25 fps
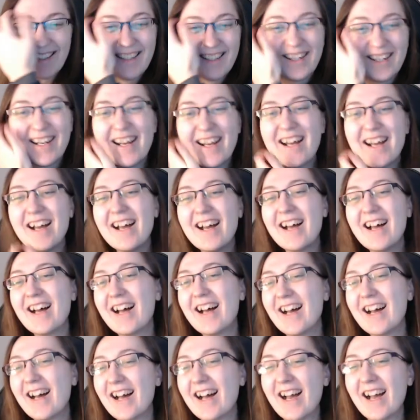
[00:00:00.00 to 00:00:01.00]

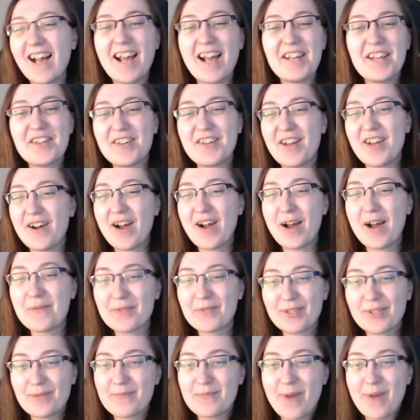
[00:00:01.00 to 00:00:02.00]
I don't know how I'm
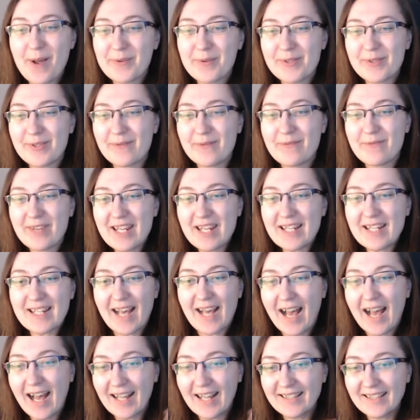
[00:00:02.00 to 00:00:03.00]
supposed to read
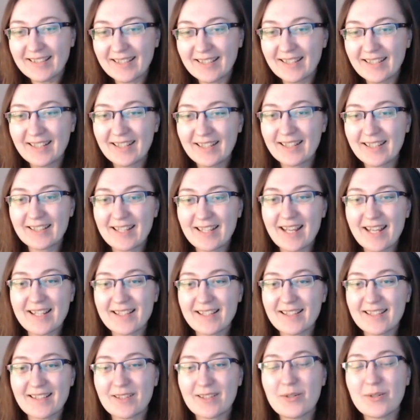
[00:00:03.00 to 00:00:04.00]
that. Like,
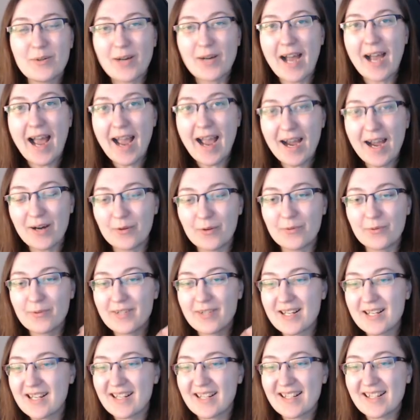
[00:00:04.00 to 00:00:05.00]
how?
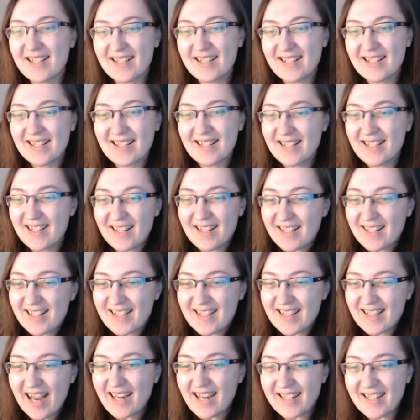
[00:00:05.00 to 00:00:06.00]

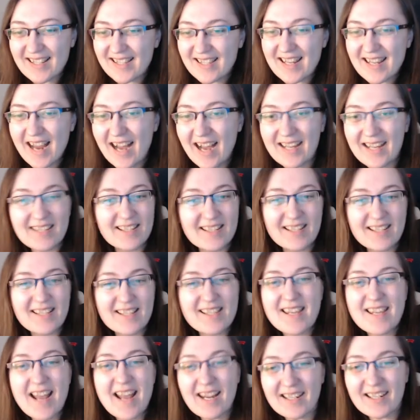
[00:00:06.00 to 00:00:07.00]
Xaxia?
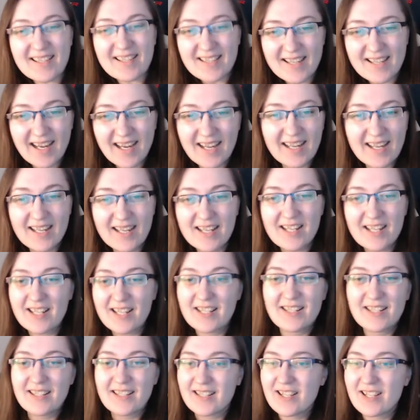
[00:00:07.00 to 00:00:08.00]
Xiaxia?
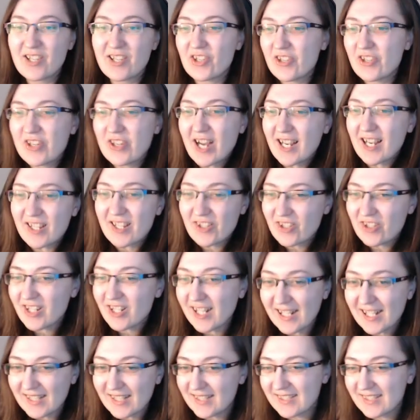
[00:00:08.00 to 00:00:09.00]

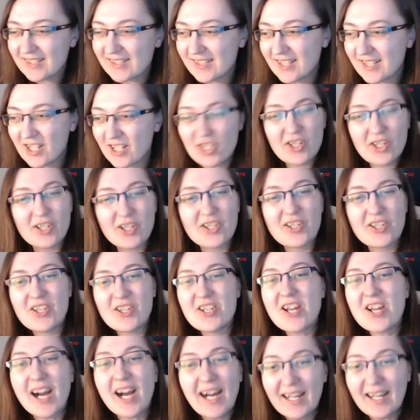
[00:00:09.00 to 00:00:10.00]
Xiaxia?
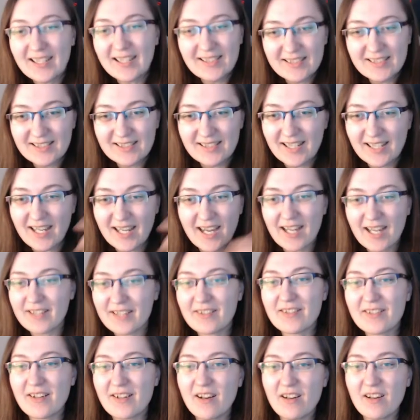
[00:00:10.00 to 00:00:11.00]
Xia? I don't
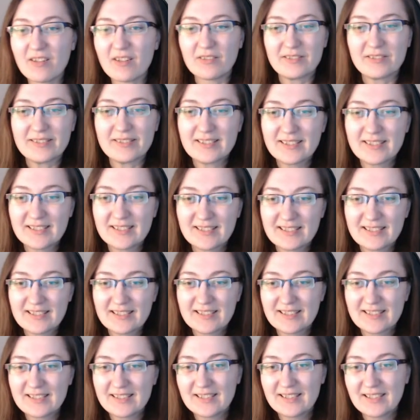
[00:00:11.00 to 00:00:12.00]
know.
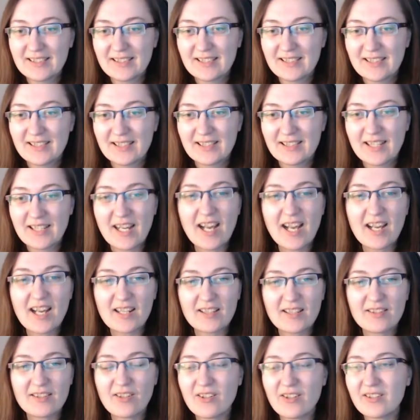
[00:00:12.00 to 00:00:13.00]
I
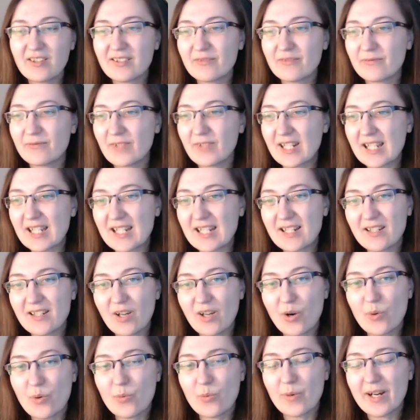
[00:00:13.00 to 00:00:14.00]
don't freaking
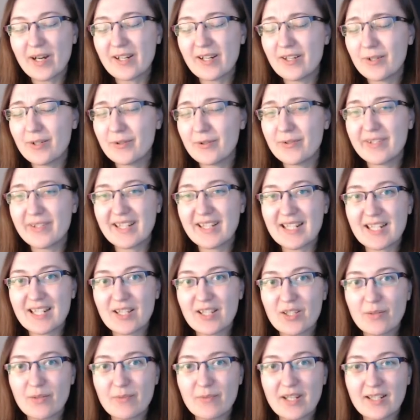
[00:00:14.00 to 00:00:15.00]
know. Why are you doing this
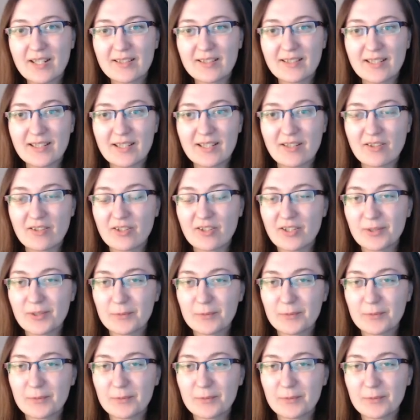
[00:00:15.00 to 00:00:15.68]
to me, English?